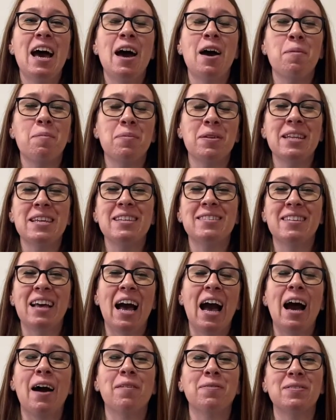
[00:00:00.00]
need to
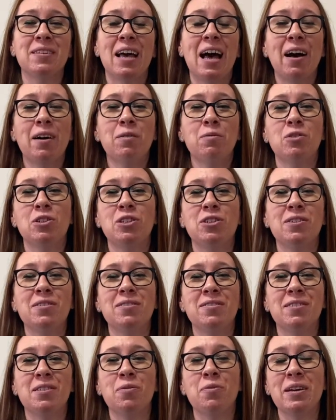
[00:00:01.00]
have to help
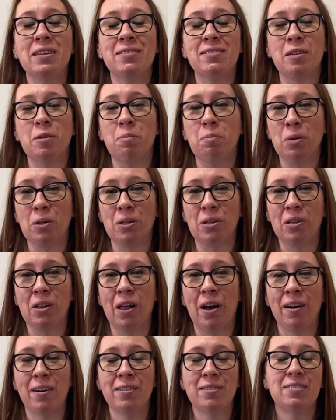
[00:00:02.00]
reduce the risk of blood
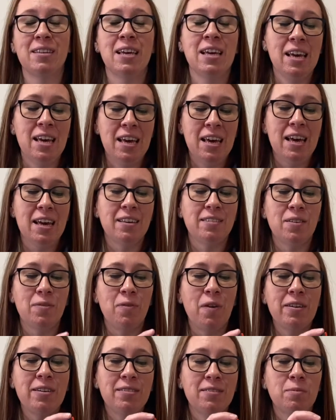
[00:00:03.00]
clot. It's a
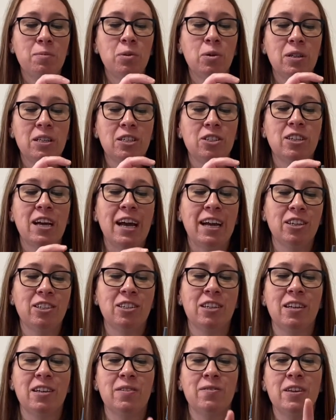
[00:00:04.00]
very small
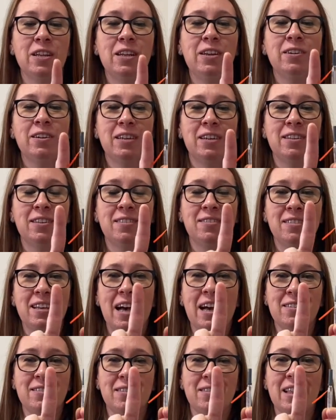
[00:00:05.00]
injection, if you look at the
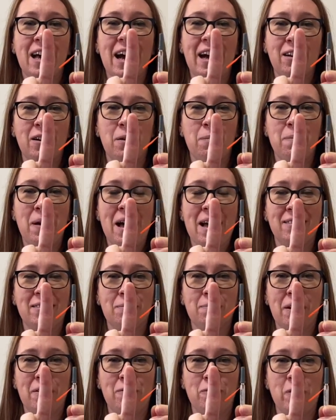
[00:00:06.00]
size of that compared
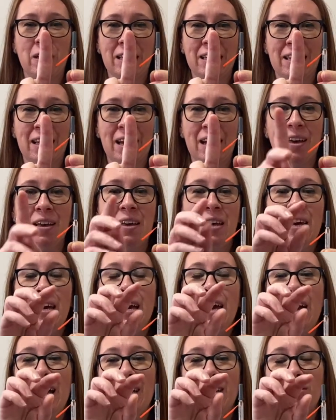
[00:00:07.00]
to my finger,
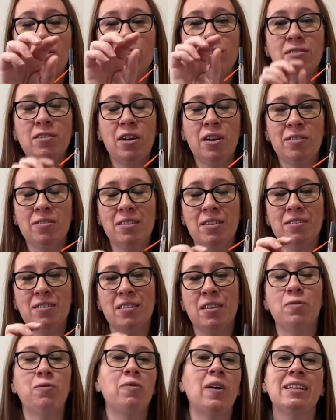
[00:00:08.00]
and it just goes into
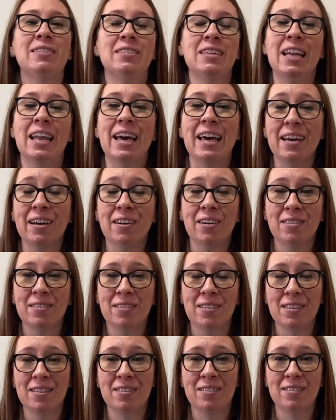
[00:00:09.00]
the fatty layer
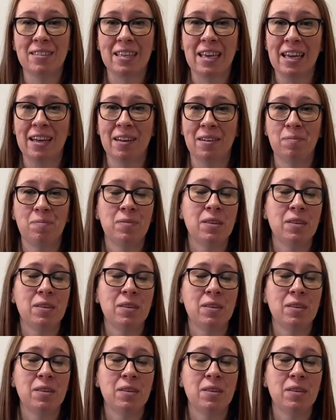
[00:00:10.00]
under the skin.